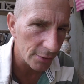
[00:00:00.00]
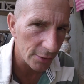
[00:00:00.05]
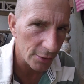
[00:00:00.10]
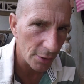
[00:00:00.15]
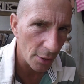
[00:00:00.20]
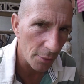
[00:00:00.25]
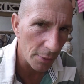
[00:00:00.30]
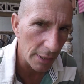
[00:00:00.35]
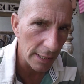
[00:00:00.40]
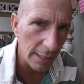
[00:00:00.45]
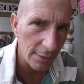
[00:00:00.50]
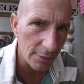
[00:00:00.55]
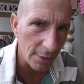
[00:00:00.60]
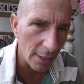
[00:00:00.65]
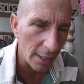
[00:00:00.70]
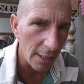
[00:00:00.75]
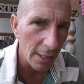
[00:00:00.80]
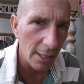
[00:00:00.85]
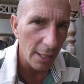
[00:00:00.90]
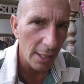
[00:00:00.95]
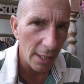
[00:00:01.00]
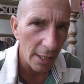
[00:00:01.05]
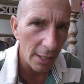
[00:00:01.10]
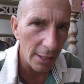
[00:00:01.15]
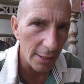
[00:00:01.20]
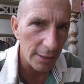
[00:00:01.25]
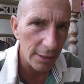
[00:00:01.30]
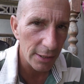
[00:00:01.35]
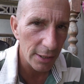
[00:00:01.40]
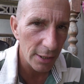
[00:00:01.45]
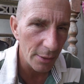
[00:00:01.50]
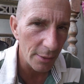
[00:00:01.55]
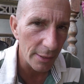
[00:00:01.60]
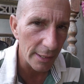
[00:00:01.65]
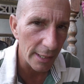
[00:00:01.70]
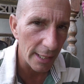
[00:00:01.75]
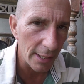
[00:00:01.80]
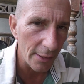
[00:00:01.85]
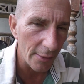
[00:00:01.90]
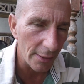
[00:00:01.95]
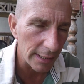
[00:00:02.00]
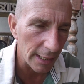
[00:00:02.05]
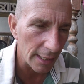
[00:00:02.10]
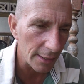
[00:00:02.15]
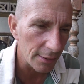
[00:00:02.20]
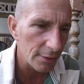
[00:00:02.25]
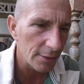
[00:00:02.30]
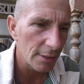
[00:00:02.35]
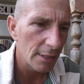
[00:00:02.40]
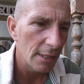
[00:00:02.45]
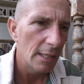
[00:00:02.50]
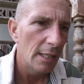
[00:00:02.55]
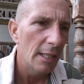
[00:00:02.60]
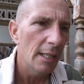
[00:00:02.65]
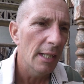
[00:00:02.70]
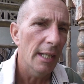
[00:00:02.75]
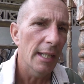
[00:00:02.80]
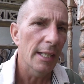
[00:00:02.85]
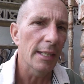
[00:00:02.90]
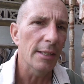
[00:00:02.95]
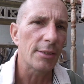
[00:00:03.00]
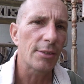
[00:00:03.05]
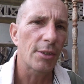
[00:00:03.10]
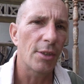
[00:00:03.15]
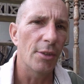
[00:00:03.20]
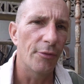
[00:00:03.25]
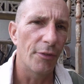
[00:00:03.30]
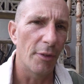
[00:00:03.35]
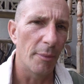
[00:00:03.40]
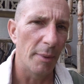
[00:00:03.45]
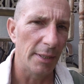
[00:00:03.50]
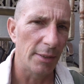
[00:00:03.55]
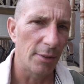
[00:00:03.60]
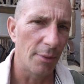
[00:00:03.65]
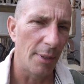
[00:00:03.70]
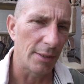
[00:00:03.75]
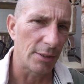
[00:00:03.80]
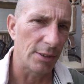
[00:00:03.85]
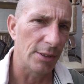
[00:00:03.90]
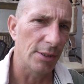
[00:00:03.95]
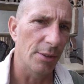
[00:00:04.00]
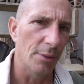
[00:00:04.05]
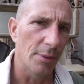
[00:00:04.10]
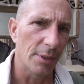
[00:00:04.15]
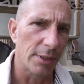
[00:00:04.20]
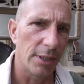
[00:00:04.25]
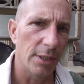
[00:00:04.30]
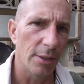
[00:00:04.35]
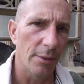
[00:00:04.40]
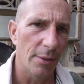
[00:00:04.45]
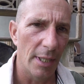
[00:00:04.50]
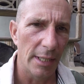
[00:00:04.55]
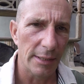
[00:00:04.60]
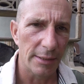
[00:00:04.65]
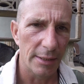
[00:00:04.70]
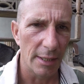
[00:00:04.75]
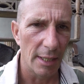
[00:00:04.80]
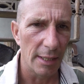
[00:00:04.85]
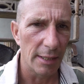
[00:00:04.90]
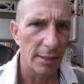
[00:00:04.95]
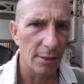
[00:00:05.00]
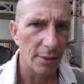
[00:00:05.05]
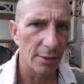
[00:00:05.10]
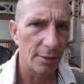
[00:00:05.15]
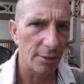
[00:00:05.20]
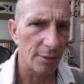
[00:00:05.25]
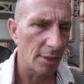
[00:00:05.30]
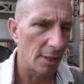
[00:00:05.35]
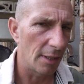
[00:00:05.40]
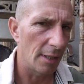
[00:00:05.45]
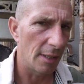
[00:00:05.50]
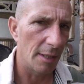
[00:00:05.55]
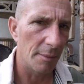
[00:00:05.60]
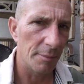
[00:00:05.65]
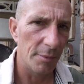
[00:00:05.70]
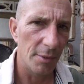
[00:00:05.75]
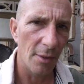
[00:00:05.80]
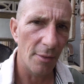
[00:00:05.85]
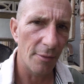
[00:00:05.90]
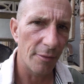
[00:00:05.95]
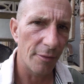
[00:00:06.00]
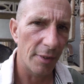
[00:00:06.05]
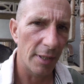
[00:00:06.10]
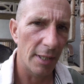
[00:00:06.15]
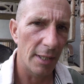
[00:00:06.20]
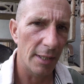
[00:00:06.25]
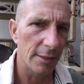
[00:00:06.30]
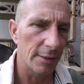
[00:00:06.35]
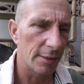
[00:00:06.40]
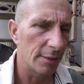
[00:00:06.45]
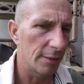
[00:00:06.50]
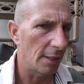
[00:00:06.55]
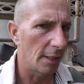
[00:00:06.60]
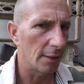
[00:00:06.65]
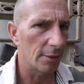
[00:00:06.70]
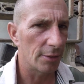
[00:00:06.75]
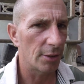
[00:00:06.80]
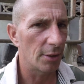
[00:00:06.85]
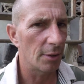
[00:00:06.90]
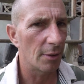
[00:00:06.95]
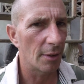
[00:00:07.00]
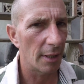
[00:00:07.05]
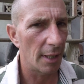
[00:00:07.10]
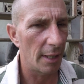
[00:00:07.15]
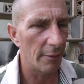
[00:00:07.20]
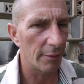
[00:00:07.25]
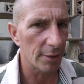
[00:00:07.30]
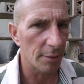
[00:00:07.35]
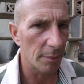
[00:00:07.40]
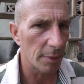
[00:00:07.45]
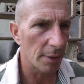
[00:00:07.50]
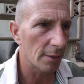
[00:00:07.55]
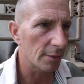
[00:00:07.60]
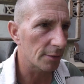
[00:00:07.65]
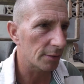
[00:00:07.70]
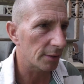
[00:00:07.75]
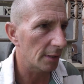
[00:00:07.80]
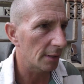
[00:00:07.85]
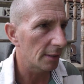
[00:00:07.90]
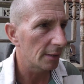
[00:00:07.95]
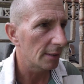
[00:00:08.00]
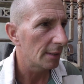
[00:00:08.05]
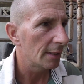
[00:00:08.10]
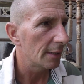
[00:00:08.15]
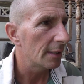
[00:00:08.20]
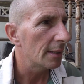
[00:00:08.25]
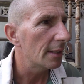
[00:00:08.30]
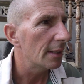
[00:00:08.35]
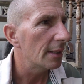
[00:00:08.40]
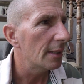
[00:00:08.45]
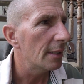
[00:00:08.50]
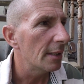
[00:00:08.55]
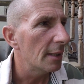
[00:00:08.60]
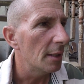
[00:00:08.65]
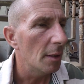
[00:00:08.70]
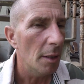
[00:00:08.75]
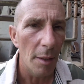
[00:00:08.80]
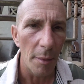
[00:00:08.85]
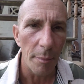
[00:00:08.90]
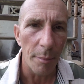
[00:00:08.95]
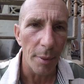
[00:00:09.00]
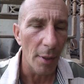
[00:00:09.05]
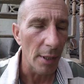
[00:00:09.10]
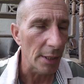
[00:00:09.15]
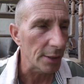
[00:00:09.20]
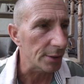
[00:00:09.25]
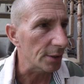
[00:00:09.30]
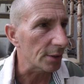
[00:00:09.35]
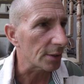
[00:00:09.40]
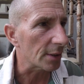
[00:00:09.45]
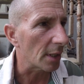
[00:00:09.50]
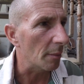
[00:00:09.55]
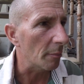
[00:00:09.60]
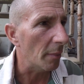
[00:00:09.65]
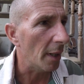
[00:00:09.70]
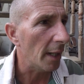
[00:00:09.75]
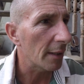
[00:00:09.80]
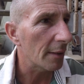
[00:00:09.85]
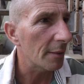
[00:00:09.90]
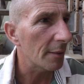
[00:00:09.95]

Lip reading: So here's a Q&A, I guess. It's good for me to actually do a Q&A today, because I'm not feeling none too clever, to be honest with you. Oh, Pie's just come back.